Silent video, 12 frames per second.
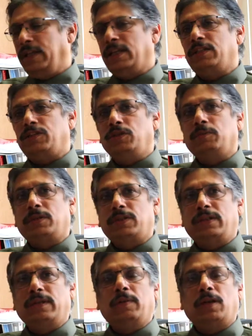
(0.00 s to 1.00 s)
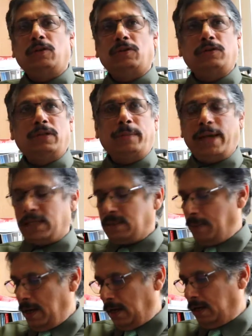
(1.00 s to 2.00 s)
the consumers, they belong to the
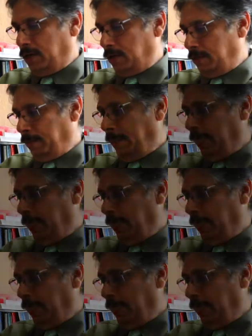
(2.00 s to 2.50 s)
mass market.